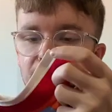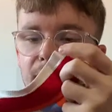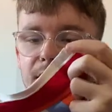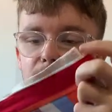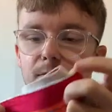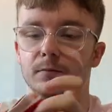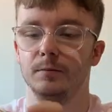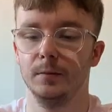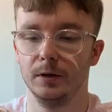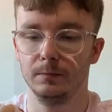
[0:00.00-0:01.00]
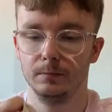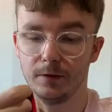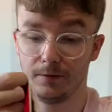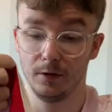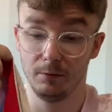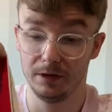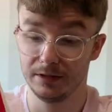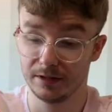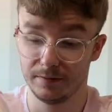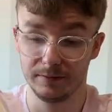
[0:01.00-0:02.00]
eye on um, before it went
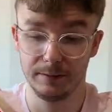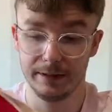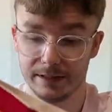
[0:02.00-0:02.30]
into the 50p